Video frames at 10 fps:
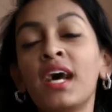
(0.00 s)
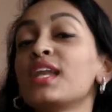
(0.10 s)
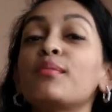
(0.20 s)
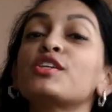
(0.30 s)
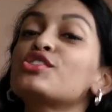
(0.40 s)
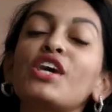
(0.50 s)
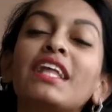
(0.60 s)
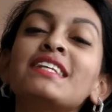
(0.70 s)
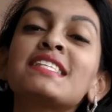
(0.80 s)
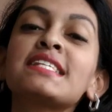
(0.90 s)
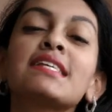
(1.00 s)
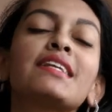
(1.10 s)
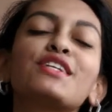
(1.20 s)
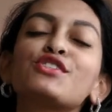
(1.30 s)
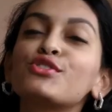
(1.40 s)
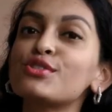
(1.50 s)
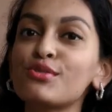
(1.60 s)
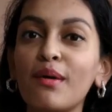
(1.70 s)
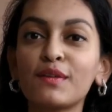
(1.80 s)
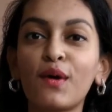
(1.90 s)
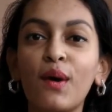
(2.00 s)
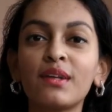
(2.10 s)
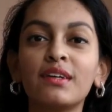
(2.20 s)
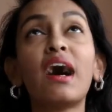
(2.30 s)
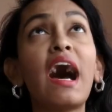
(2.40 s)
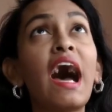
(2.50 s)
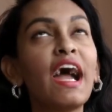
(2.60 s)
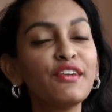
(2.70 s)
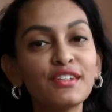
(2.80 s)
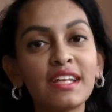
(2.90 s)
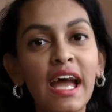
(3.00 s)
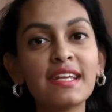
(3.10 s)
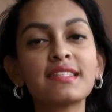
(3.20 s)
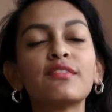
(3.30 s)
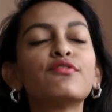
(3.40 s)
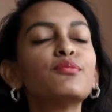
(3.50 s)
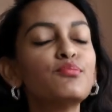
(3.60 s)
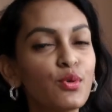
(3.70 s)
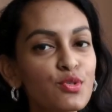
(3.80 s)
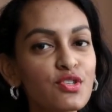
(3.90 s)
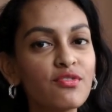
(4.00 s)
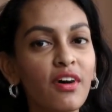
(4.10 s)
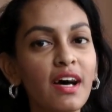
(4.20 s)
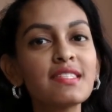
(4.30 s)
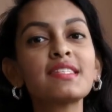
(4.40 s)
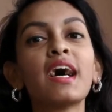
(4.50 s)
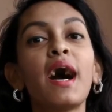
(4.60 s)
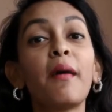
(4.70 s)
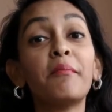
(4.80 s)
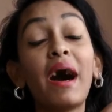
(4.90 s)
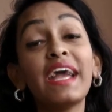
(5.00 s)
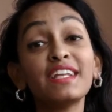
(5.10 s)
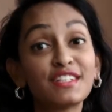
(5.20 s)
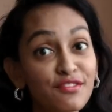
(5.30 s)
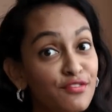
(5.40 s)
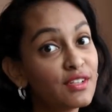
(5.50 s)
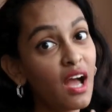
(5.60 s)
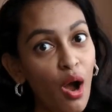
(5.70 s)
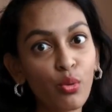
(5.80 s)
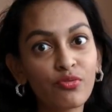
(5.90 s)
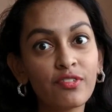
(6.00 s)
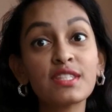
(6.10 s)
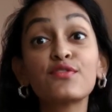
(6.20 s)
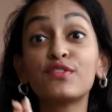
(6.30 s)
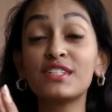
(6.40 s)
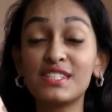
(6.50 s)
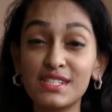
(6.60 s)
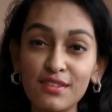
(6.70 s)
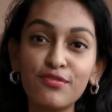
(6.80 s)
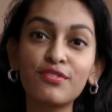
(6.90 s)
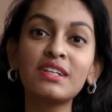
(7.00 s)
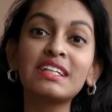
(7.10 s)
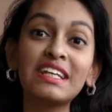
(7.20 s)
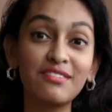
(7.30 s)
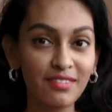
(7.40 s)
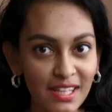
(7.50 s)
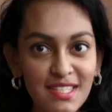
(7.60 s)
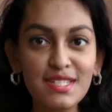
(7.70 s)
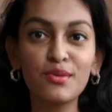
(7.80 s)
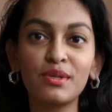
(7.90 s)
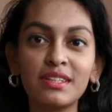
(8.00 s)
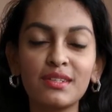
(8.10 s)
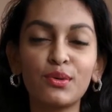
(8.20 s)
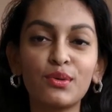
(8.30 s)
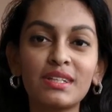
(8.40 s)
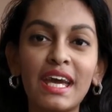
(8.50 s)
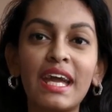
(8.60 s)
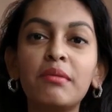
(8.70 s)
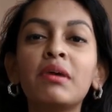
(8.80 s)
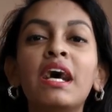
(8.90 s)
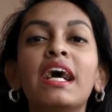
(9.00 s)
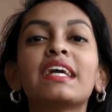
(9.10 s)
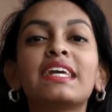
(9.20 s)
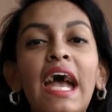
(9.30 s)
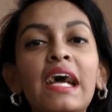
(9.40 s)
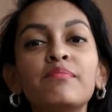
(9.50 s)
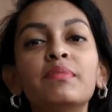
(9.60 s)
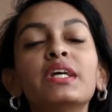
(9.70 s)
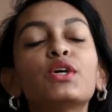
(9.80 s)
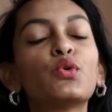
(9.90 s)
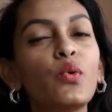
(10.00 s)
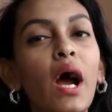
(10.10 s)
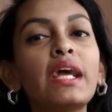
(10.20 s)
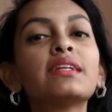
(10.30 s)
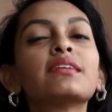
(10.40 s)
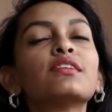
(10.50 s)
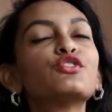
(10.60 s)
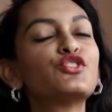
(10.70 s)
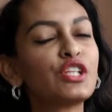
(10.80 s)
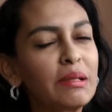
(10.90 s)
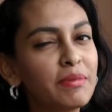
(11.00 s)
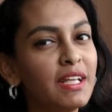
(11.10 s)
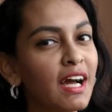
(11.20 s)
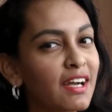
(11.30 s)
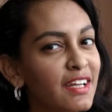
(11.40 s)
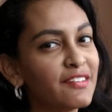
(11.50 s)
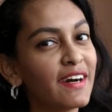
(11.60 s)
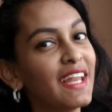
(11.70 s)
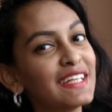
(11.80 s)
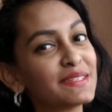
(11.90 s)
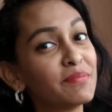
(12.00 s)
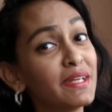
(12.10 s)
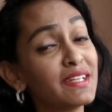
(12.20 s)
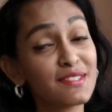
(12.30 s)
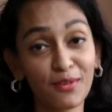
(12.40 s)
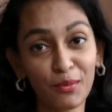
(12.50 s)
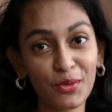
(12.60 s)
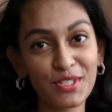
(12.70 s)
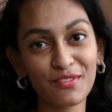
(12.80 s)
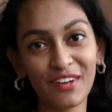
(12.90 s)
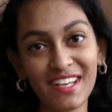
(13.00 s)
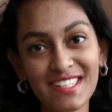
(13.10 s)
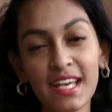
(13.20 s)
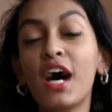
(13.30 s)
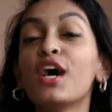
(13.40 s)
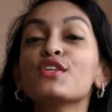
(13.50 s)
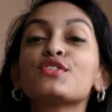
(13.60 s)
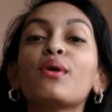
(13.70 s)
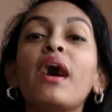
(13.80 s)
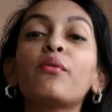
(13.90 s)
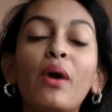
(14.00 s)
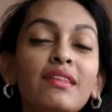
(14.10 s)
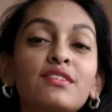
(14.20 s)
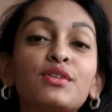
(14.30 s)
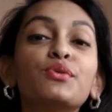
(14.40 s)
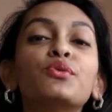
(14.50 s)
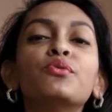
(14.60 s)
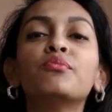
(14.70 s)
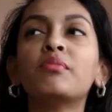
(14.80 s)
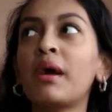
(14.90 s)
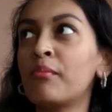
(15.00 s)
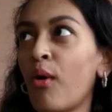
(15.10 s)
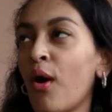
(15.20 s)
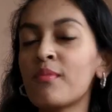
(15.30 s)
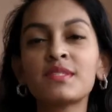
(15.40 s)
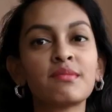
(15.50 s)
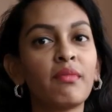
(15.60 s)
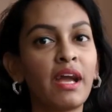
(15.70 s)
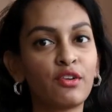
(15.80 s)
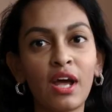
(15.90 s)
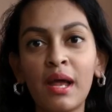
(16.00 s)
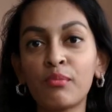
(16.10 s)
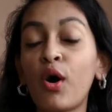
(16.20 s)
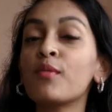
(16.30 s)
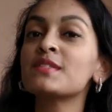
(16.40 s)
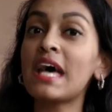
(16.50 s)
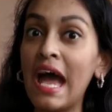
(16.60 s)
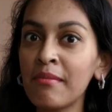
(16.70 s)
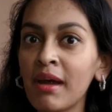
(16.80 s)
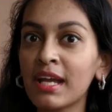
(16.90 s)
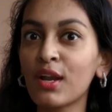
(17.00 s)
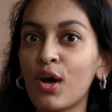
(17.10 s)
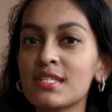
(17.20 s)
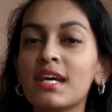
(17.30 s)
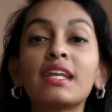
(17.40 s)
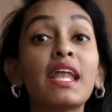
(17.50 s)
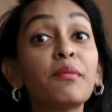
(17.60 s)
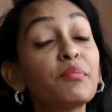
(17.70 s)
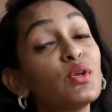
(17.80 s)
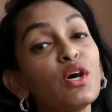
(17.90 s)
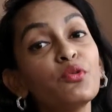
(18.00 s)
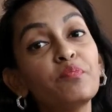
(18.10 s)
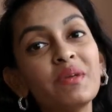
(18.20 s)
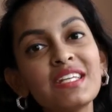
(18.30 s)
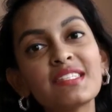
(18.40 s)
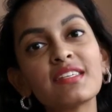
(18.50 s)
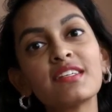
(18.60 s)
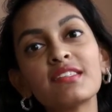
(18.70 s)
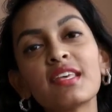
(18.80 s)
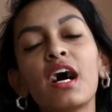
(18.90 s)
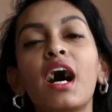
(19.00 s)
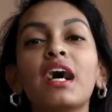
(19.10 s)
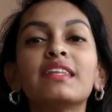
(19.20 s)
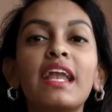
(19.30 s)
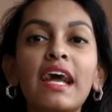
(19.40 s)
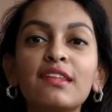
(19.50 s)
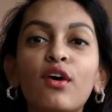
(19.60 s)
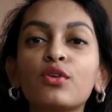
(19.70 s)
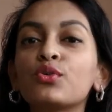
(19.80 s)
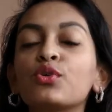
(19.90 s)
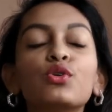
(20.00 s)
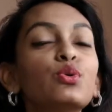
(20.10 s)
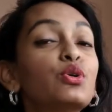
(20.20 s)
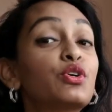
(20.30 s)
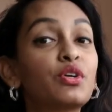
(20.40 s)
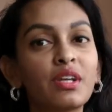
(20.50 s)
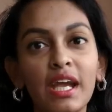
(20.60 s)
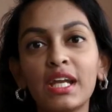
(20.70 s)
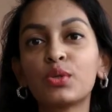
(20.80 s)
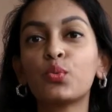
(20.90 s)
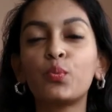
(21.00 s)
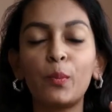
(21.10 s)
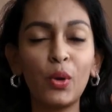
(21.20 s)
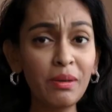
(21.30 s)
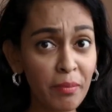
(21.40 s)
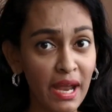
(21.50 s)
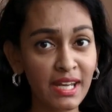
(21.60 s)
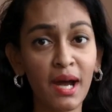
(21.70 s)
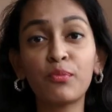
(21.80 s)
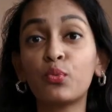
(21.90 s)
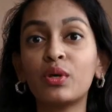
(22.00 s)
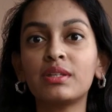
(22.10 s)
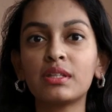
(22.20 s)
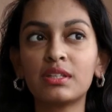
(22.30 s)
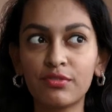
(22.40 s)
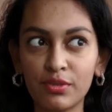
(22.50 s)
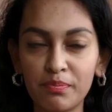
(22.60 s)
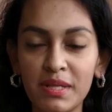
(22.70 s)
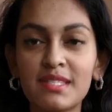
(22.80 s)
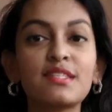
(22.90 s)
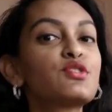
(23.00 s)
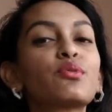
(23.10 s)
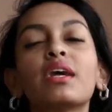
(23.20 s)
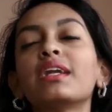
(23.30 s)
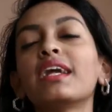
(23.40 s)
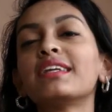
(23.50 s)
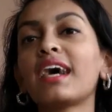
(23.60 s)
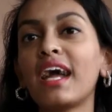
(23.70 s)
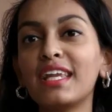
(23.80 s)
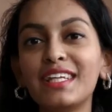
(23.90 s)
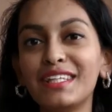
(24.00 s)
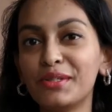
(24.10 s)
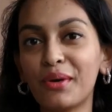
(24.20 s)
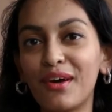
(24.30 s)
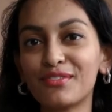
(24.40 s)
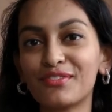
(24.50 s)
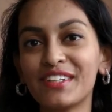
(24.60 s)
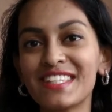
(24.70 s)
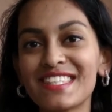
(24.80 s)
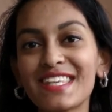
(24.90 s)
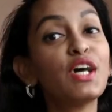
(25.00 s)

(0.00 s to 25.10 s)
Now because Shadi season is just around the corner, I realized that for most of us, buying different outfits for different events during the whole time can be quite a JP La Karne Wala experience for most of us. So I went through my mom's, my grandmom's and my closet and I pulled out pieces that I thought could look great when paired up with different pieces to create entirely new outfits.